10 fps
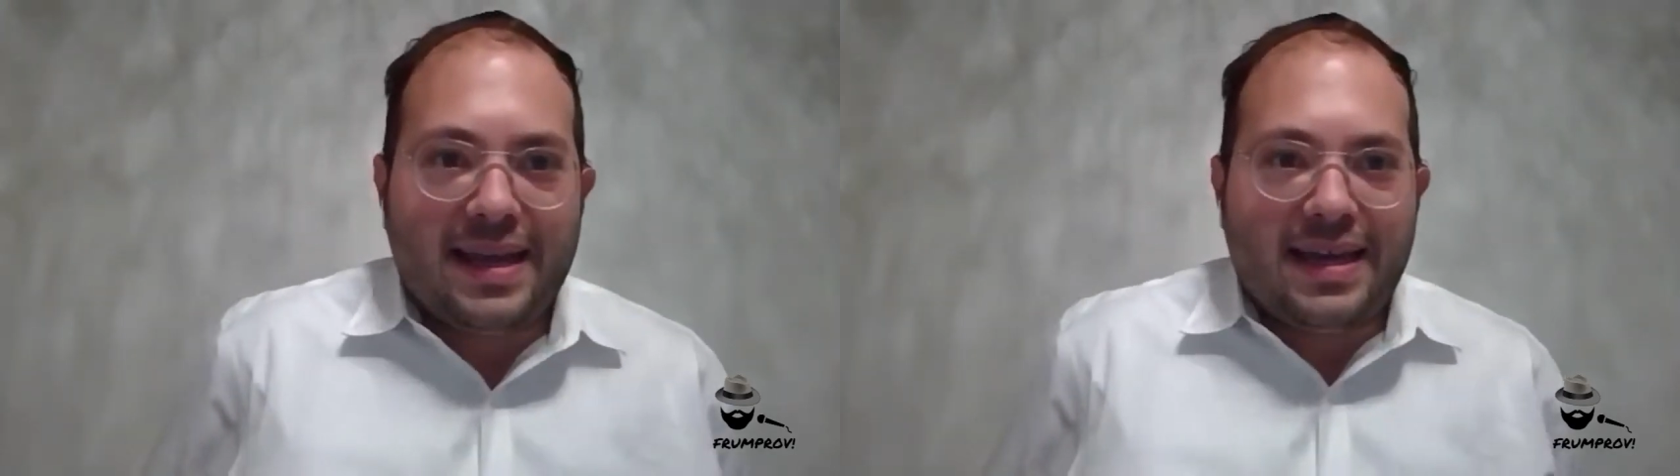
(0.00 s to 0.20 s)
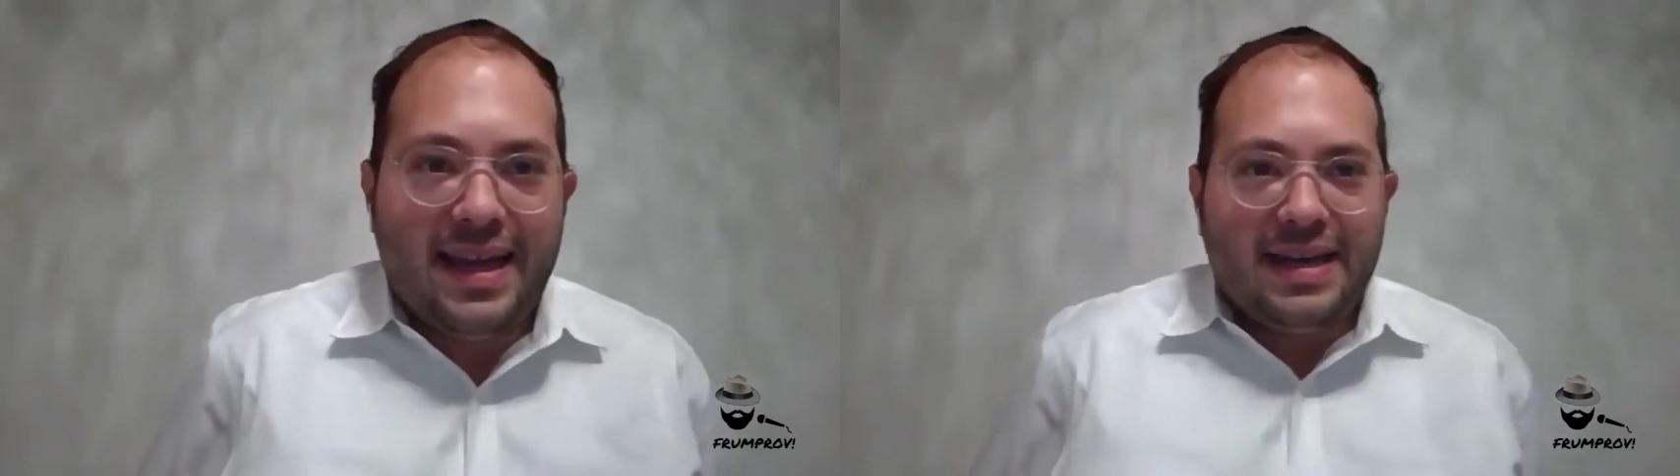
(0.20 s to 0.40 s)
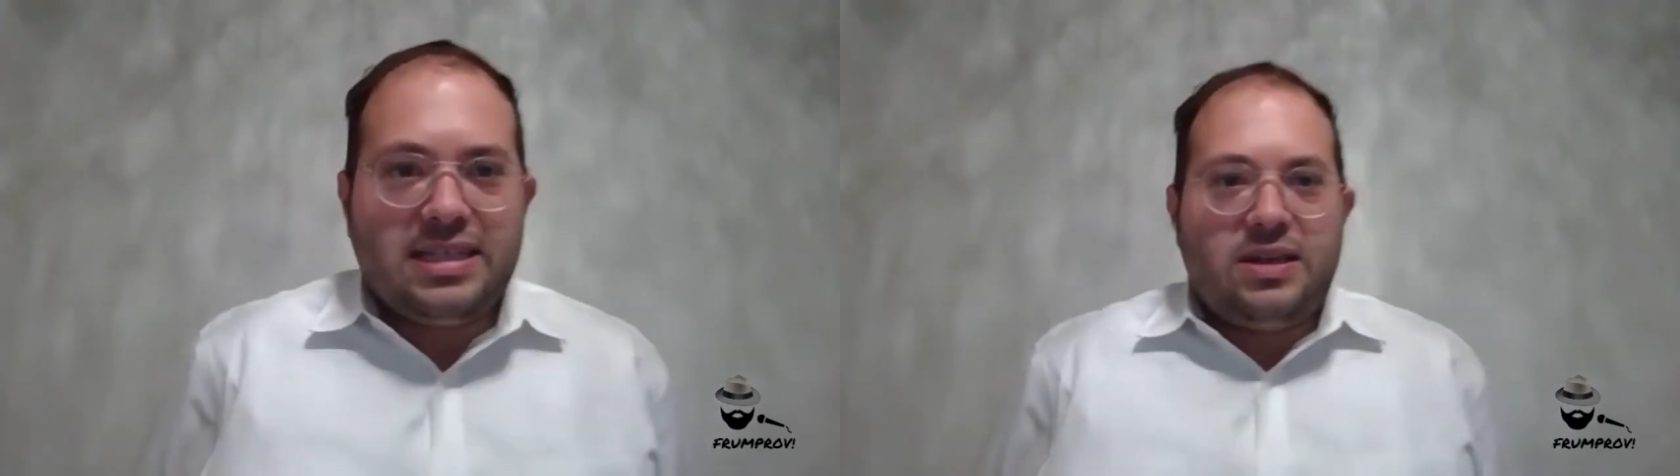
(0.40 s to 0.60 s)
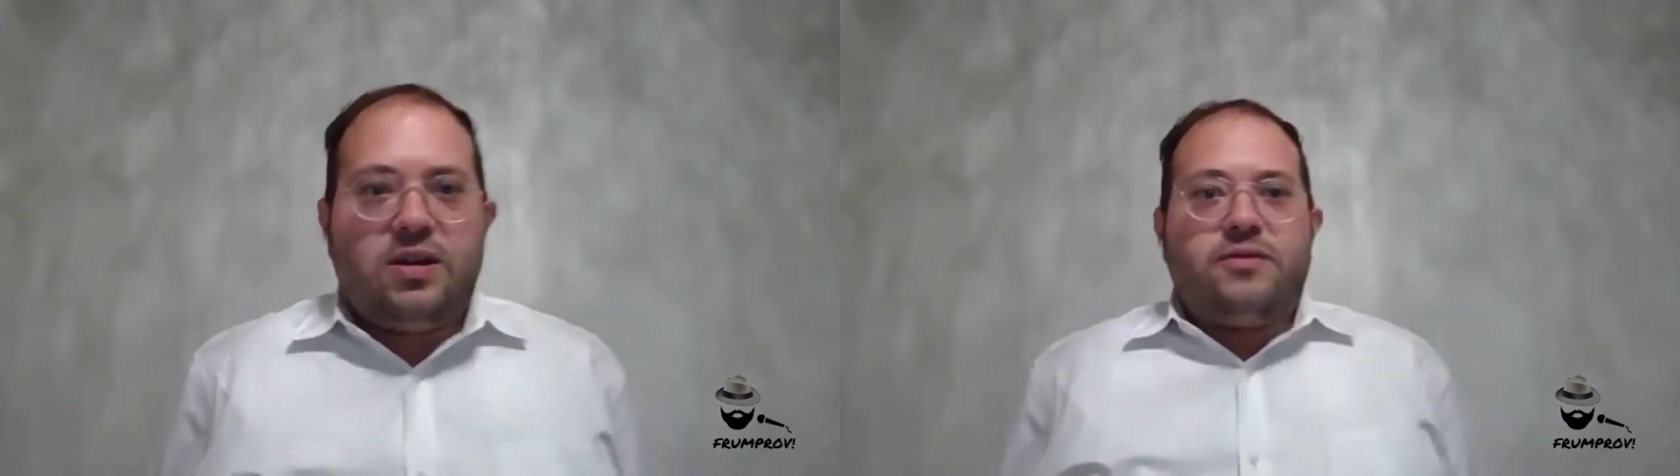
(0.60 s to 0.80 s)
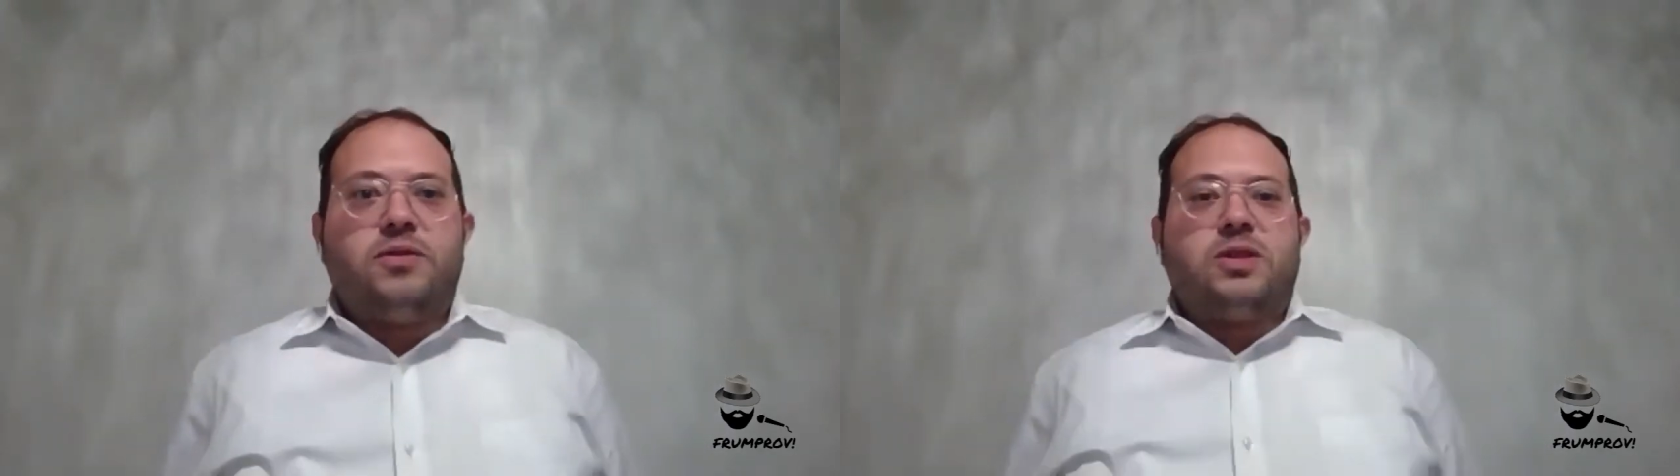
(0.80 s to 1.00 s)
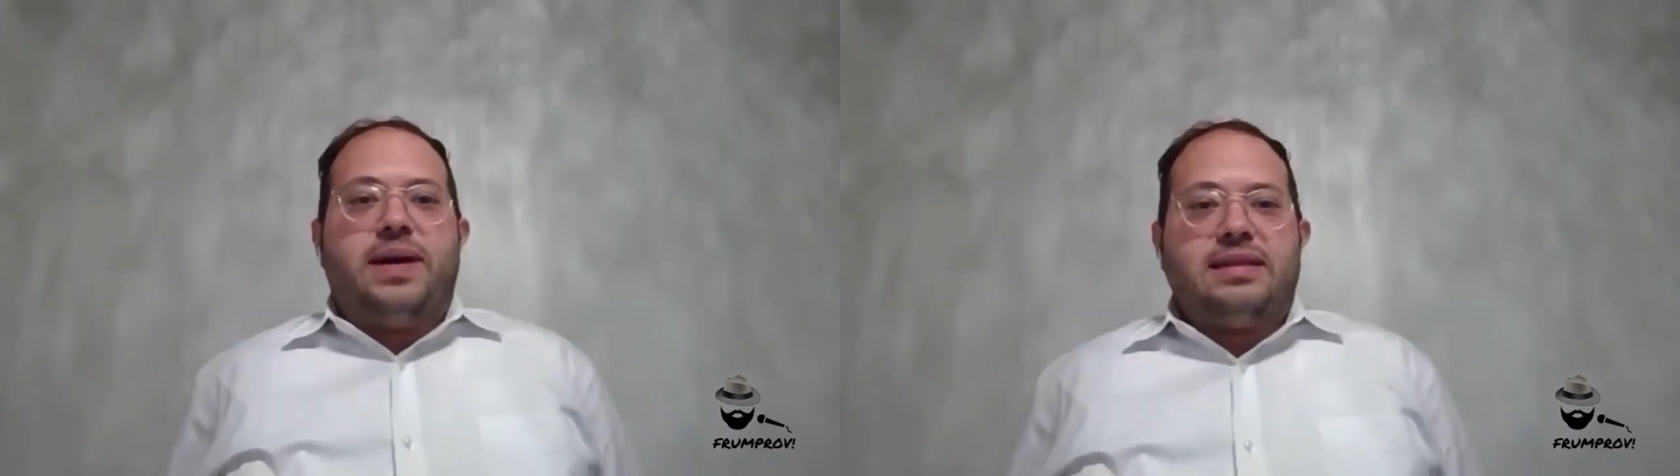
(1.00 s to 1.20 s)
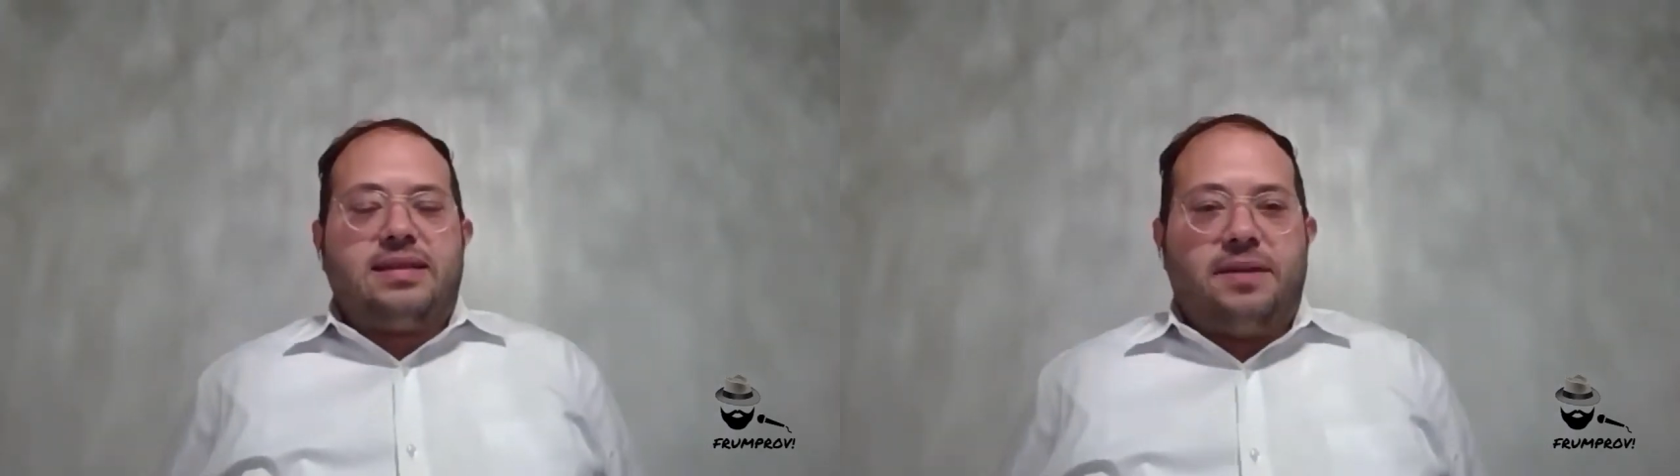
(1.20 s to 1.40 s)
connection or if he was about to start